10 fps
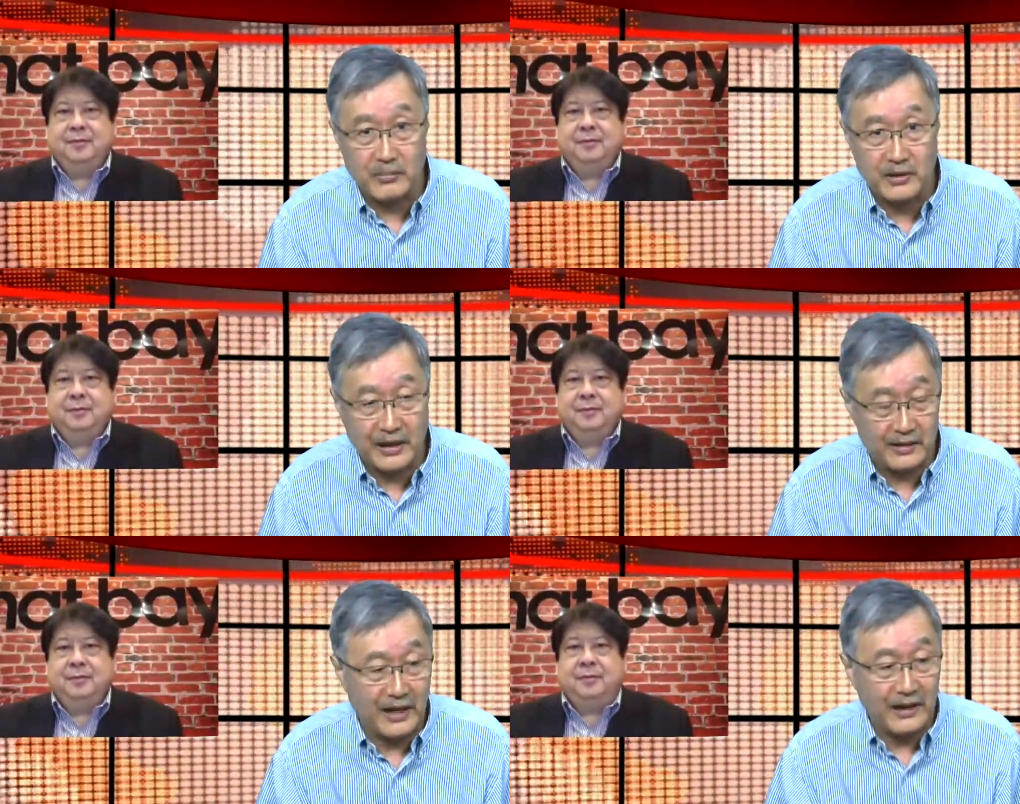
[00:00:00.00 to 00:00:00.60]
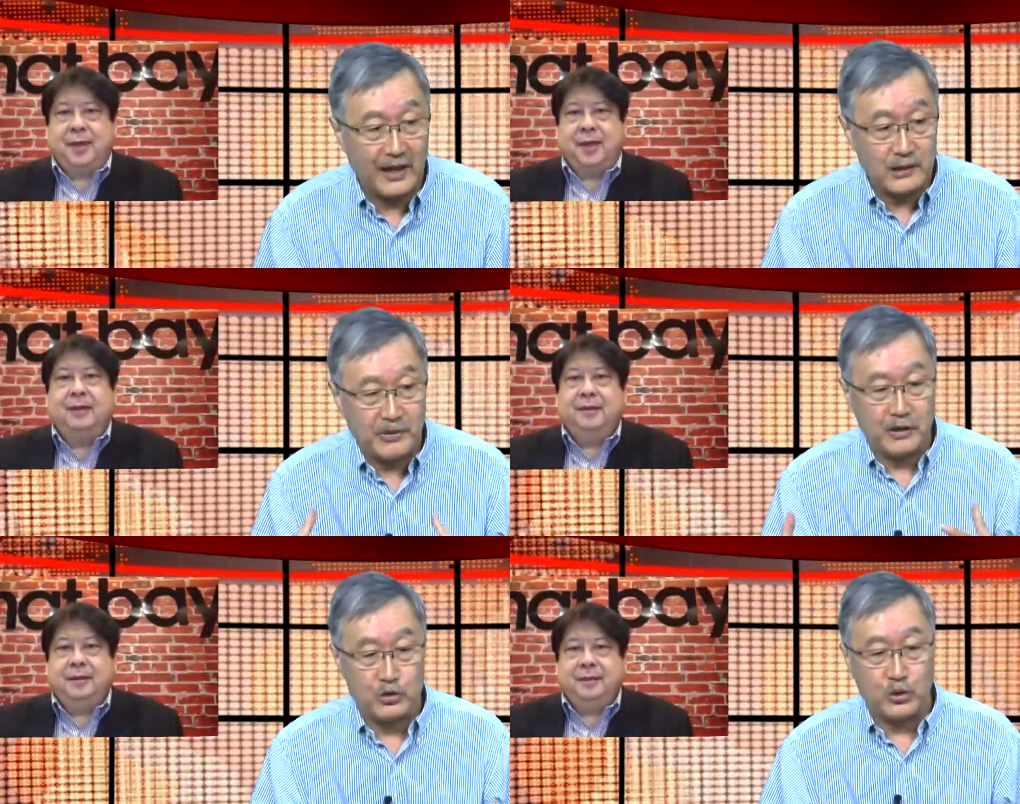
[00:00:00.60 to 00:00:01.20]
Speaker 1: I mean, that that
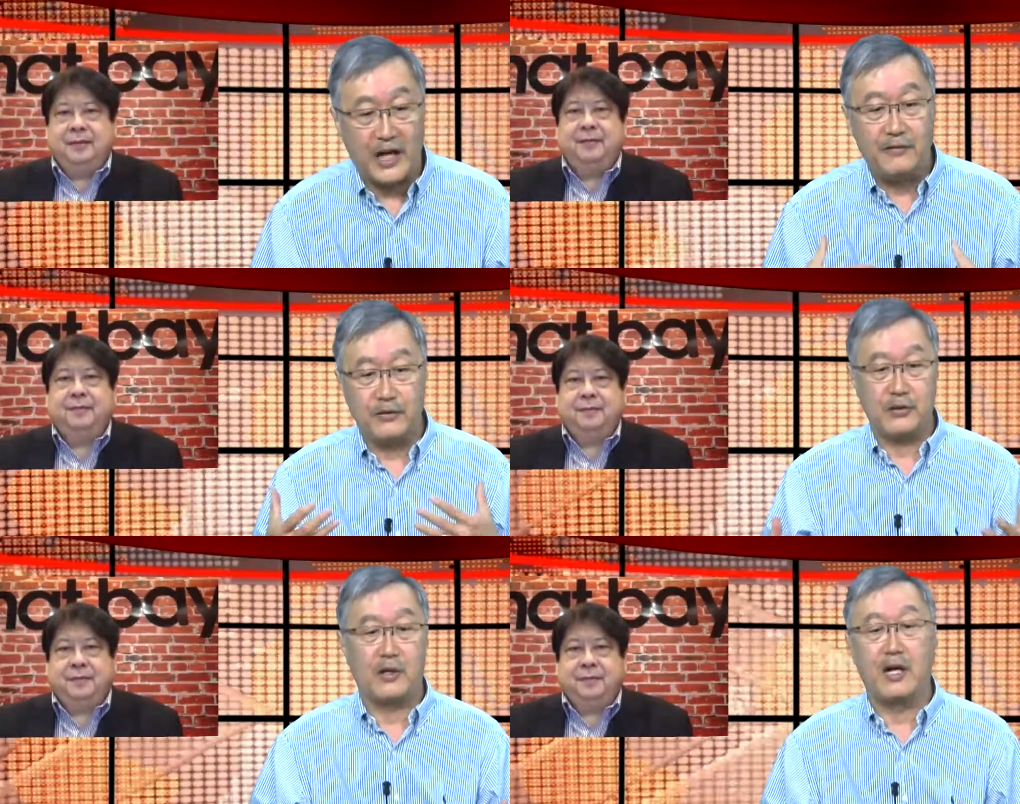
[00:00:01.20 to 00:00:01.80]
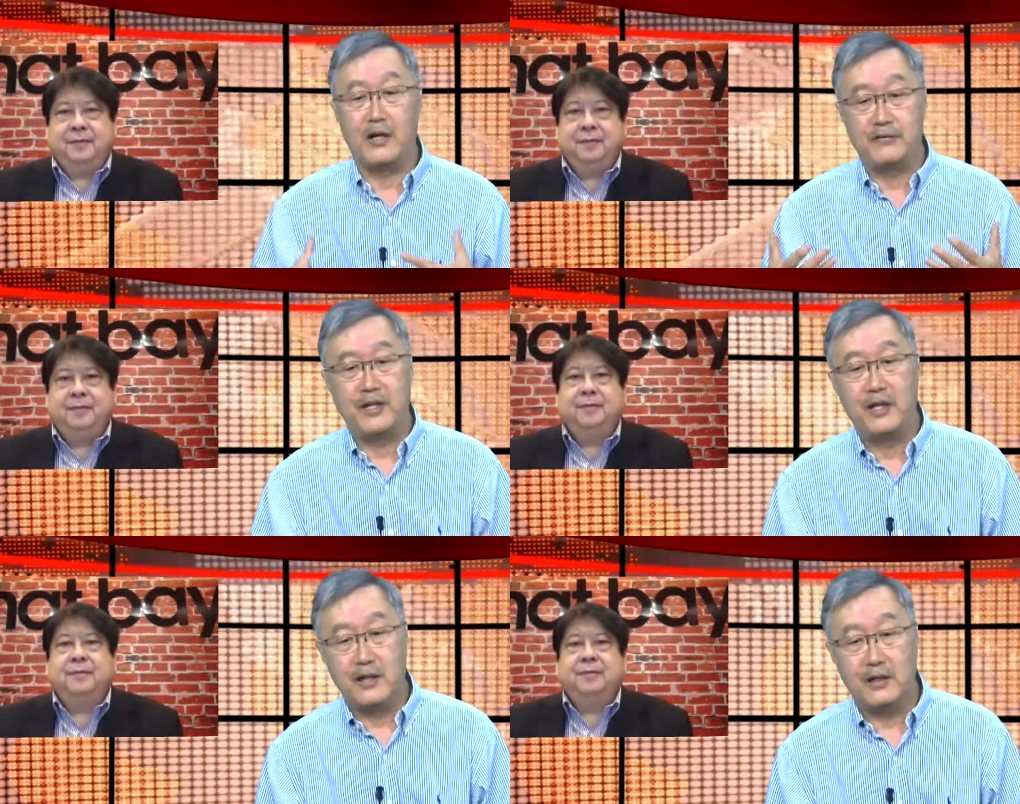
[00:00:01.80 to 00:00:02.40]
has been a driver of
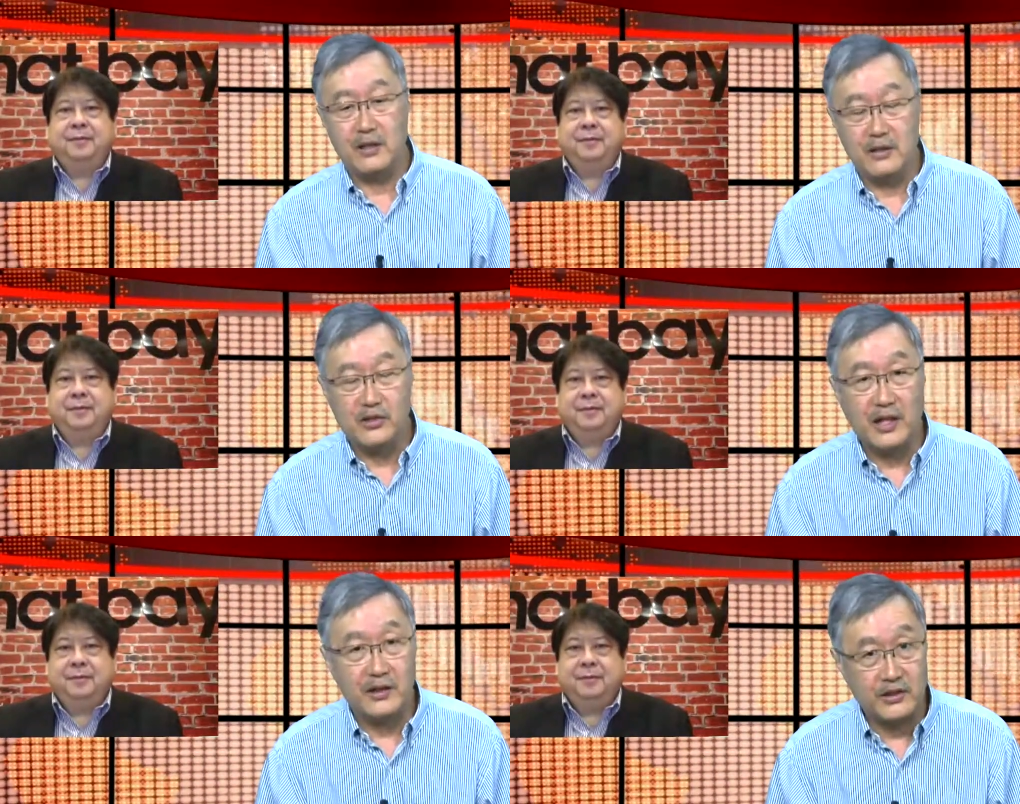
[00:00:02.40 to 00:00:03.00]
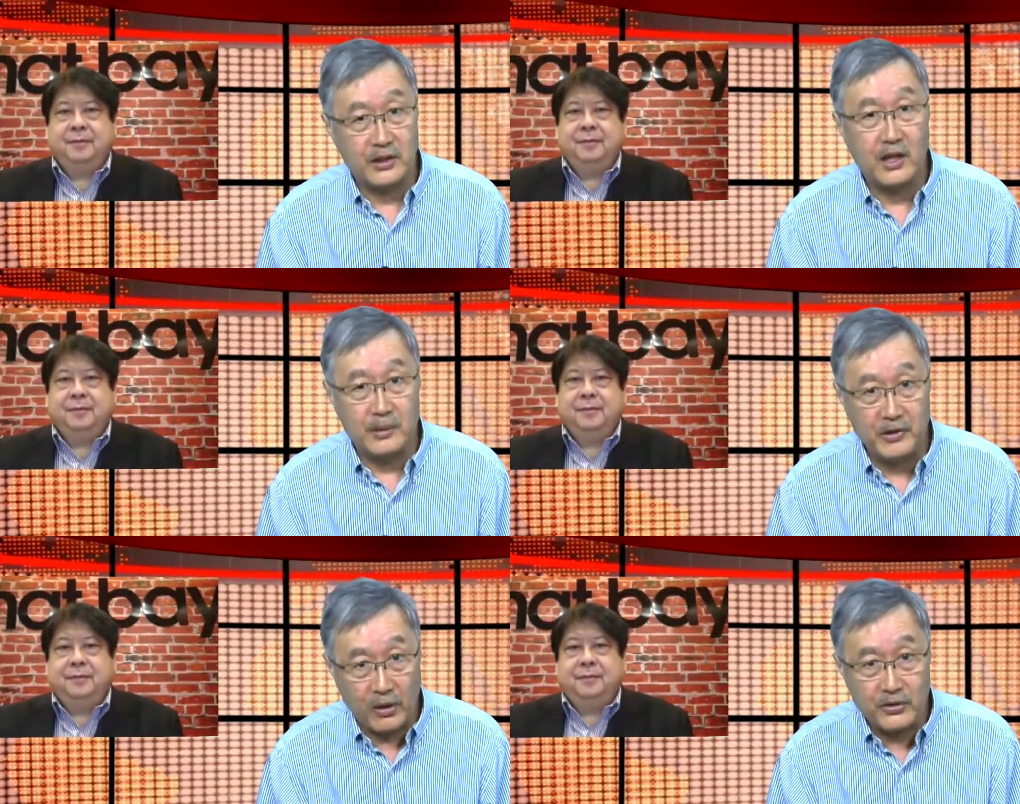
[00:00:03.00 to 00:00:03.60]
the the Chinese
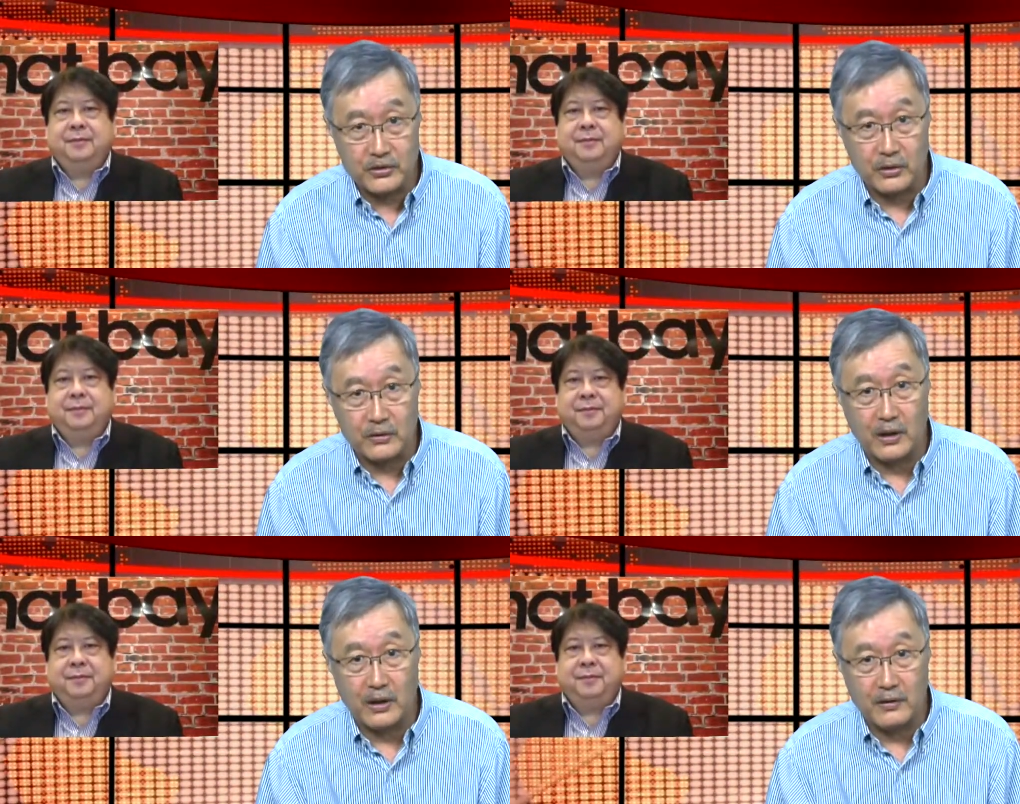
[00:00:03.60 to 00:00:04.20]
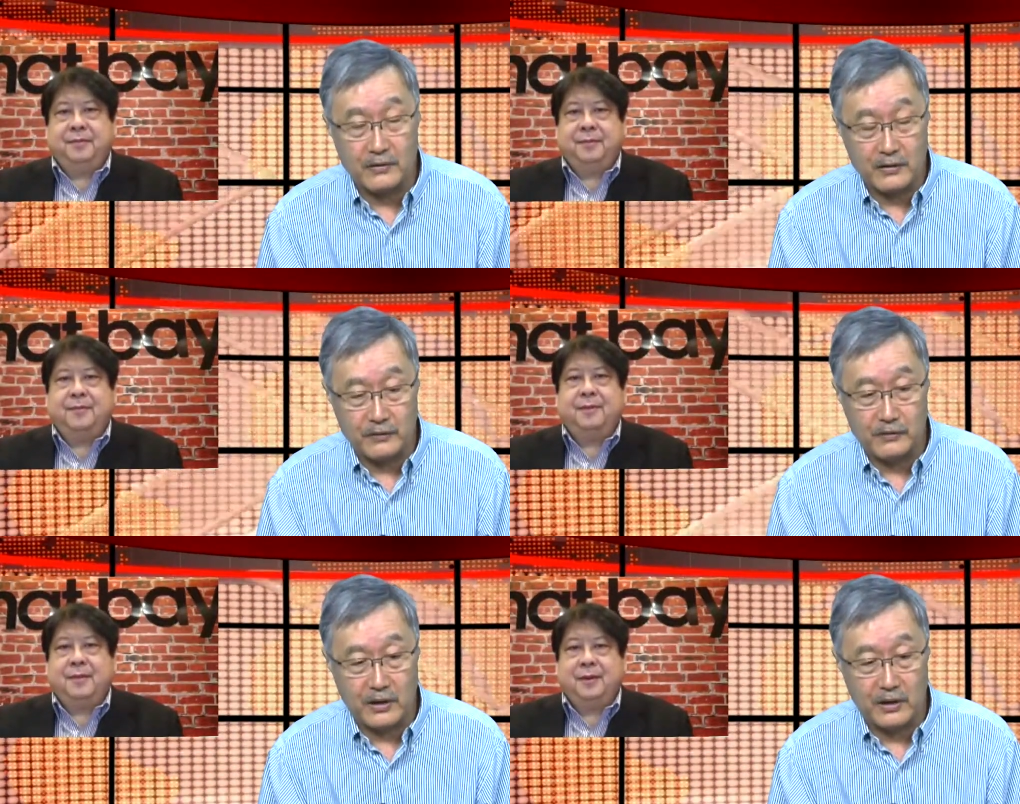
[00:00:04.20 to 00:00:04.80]
economy also, uh,
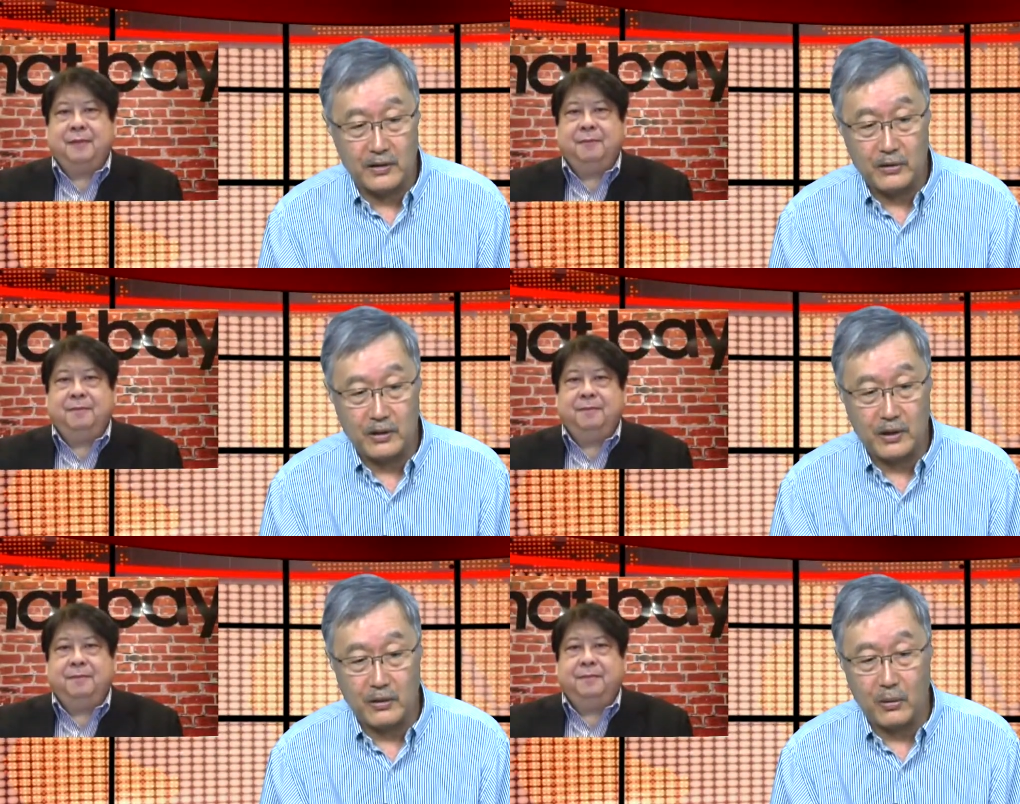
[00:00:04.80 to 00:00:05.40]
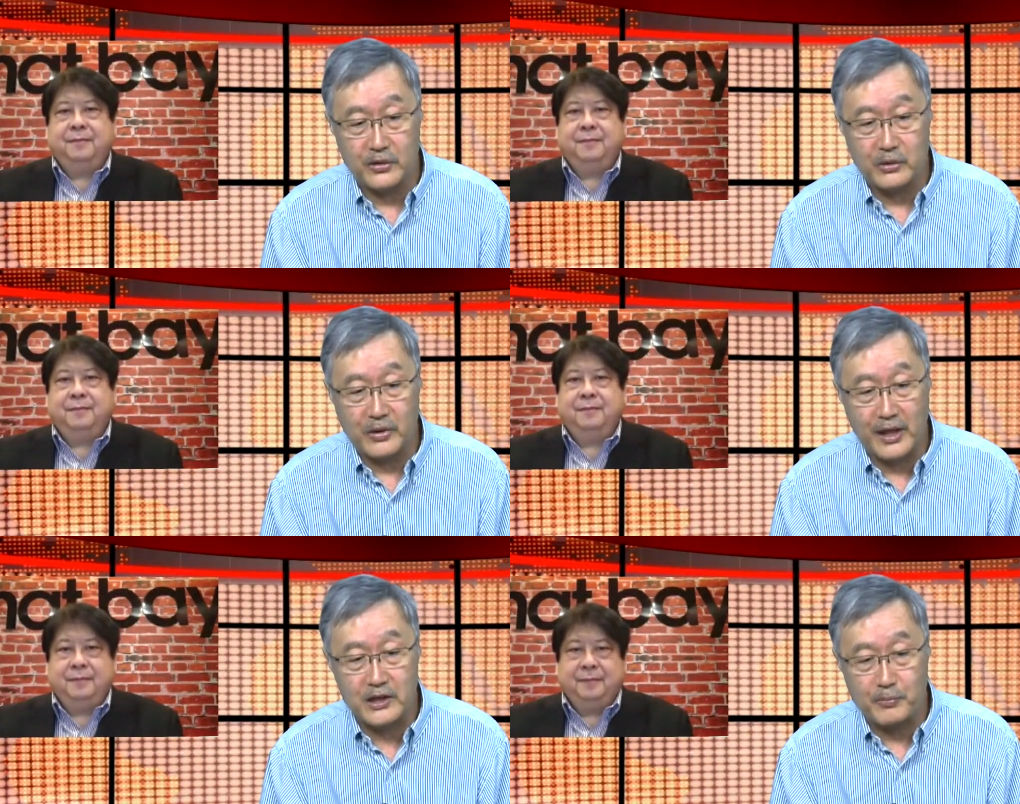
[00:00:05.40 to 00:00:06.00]
uh, uh,
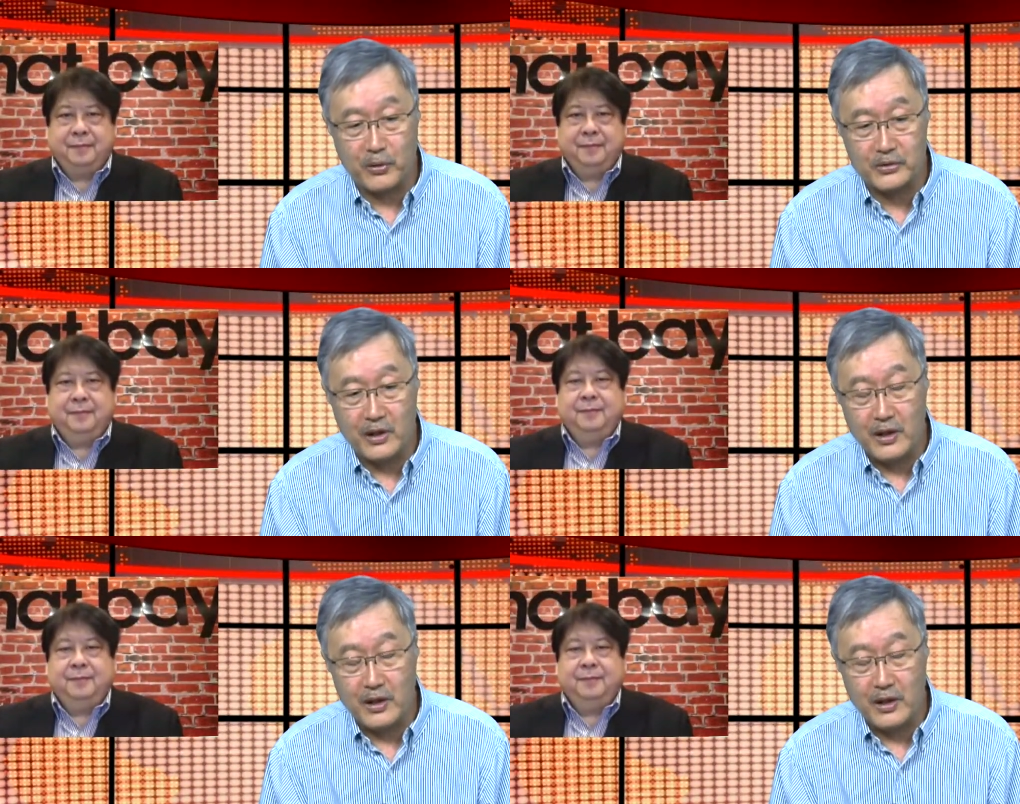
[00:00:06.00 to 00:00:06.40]
also with exports,